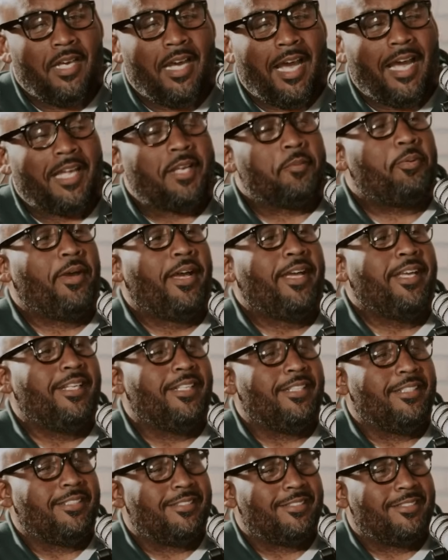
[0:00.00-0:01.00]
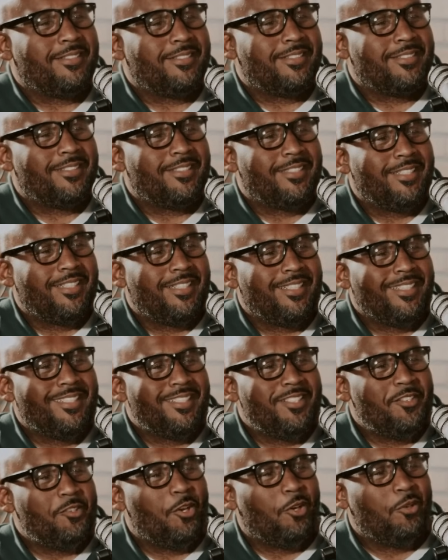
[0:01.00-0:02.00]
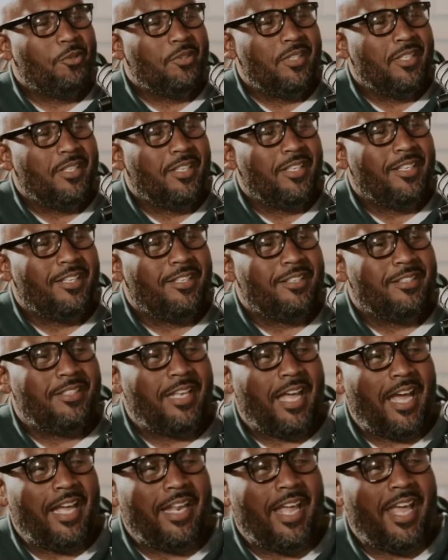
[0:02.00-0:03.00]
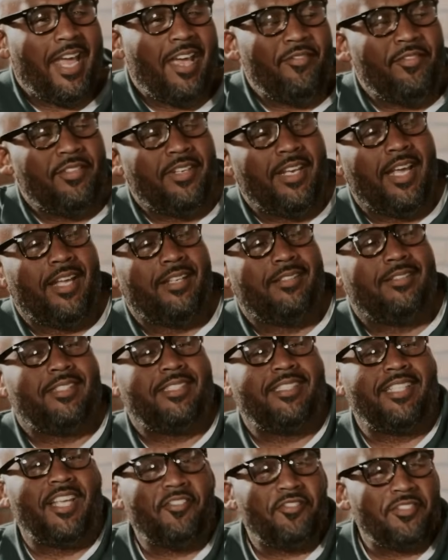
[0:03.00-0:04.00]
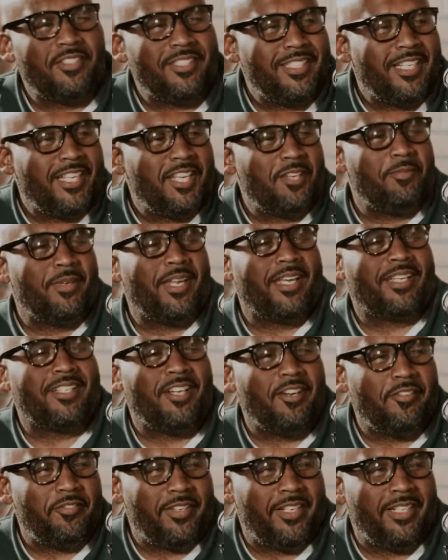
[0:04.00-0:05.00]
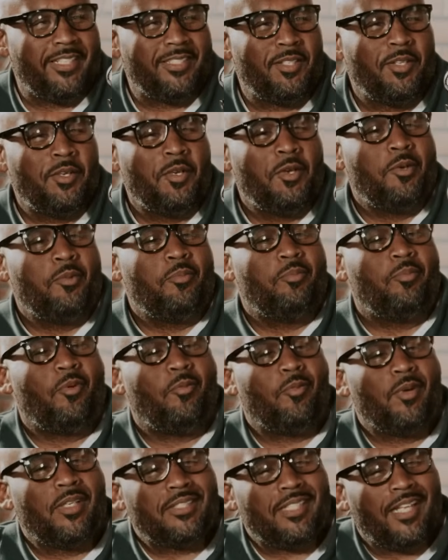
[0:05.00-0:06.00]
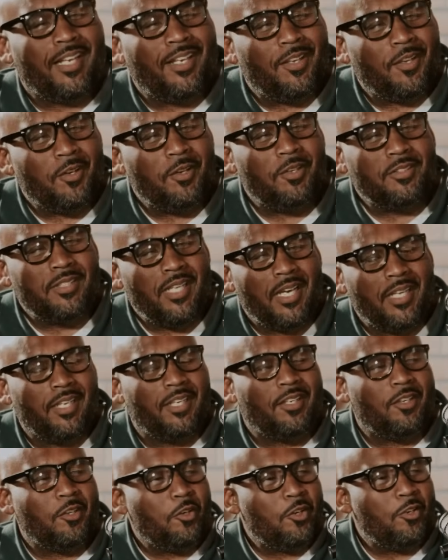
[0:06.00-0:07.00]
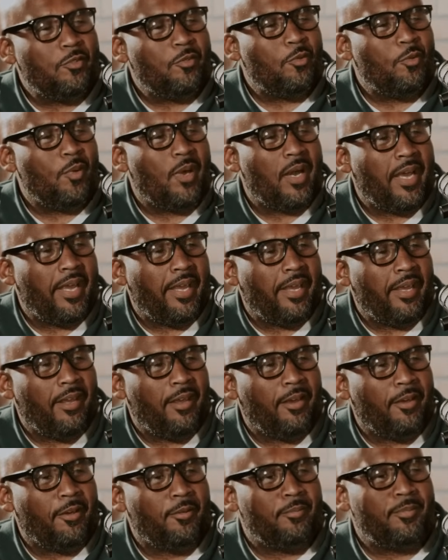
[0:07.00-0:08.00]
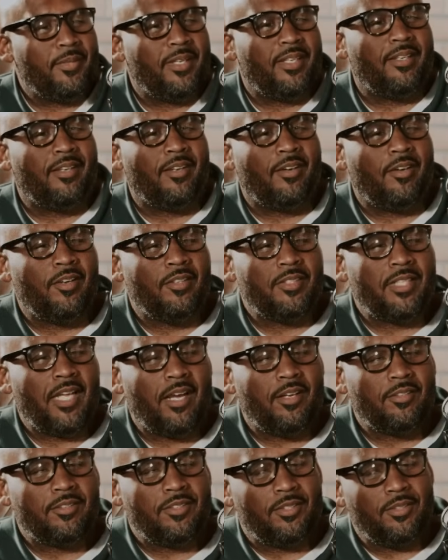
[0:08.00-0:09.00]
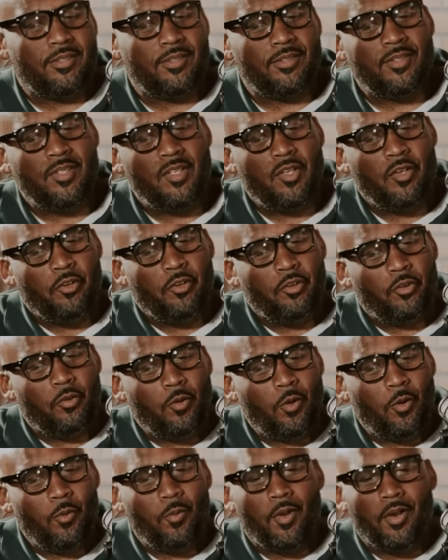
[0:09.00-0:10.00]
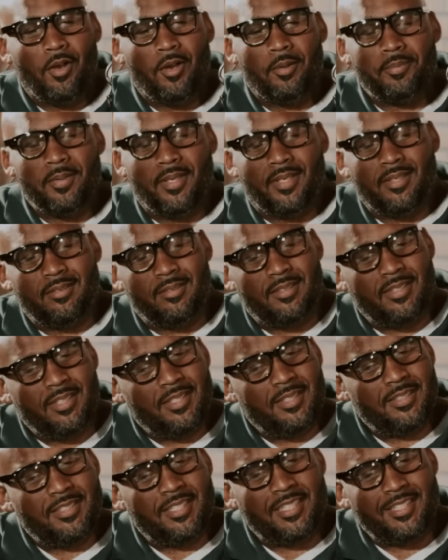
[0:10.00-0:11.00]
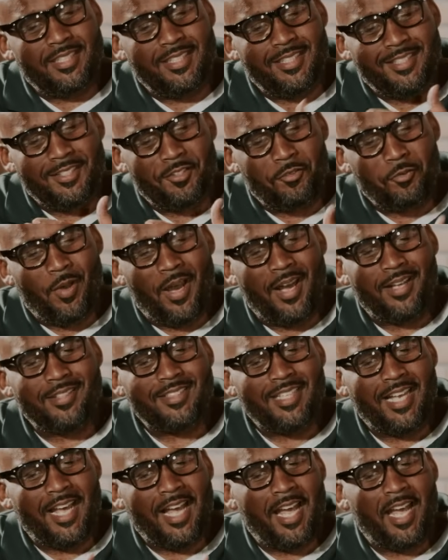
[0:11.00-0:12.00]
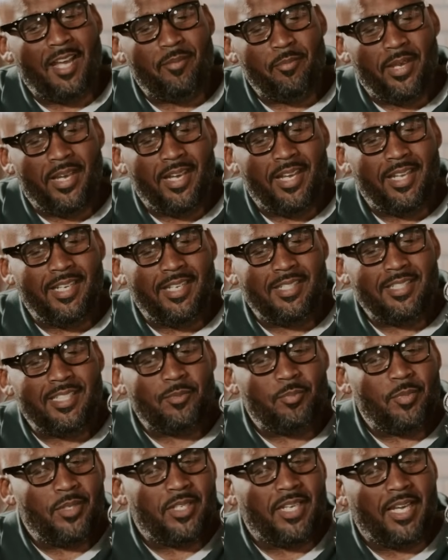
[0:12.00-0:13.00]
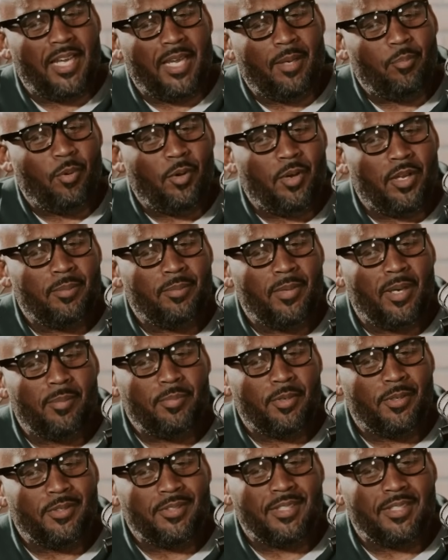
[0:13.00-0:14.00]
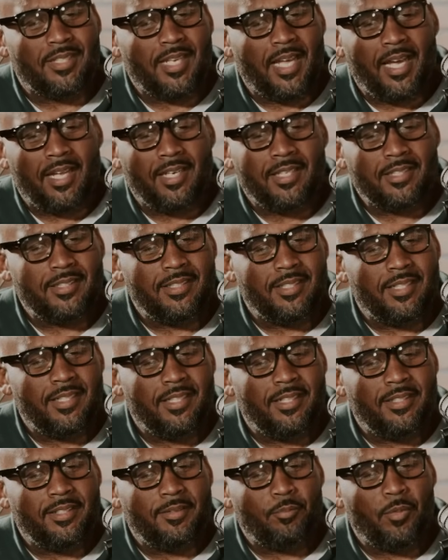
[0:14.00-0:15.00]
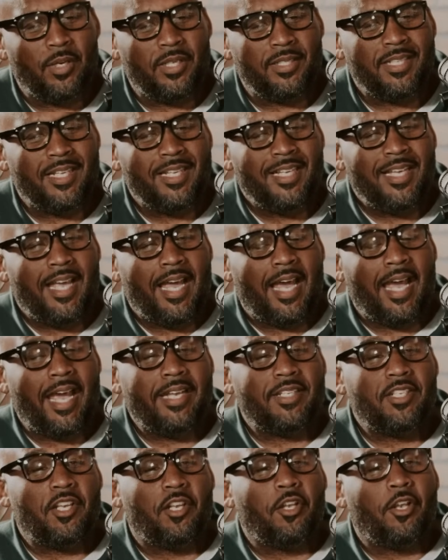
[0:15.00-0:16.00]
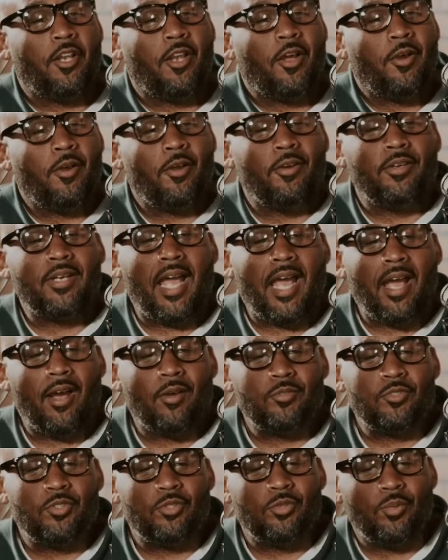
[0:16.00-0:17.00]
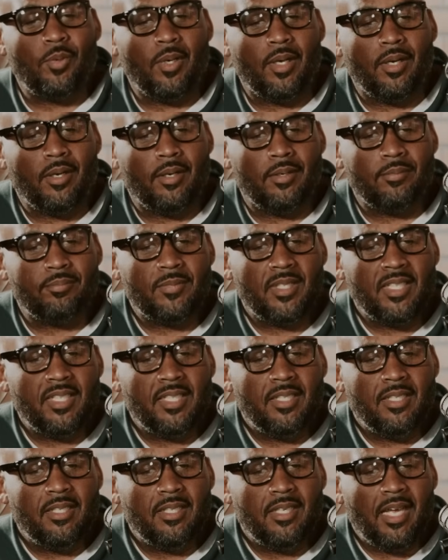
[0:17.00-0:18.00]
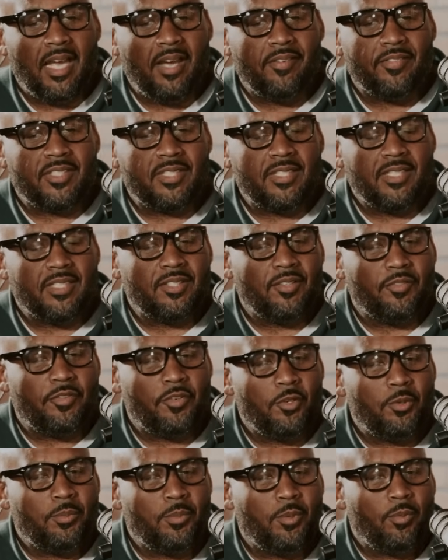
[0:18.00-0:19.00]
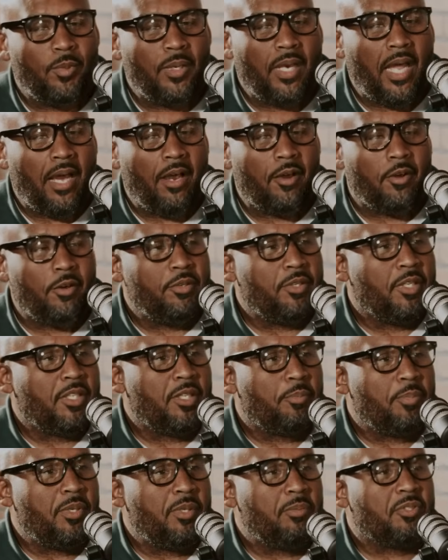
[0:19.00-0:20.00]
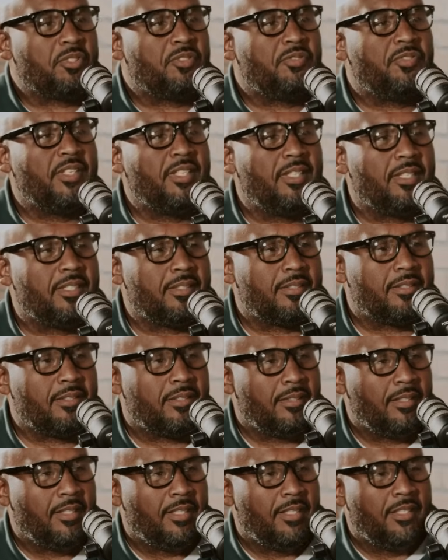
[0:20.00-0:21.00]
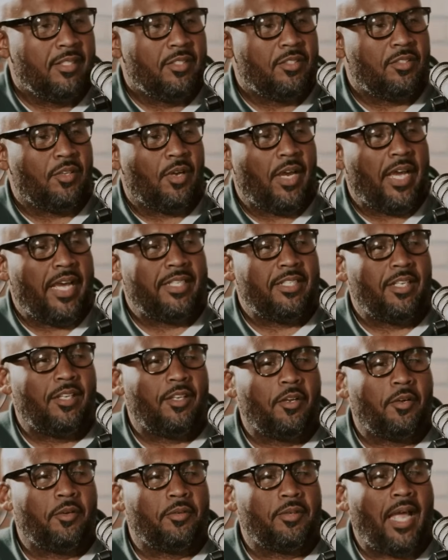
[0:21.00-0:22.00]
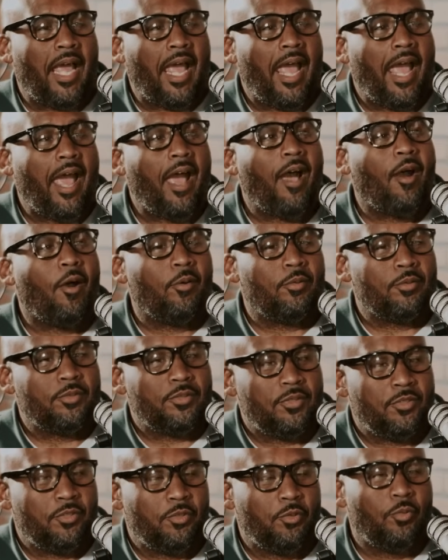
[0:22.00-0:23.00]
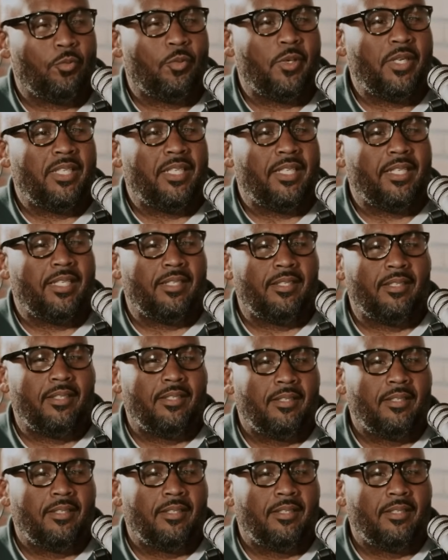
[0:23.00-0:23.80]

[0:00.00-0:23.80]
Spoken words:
out of pain, not having that self-esteem and that confidence. But once I learned how to love who I am and learned how to grow up and just throughout time, man, it just became part of my personality. But I had to learn how to have a sense of humor without hurting other people's feelings. So I had to learn how to really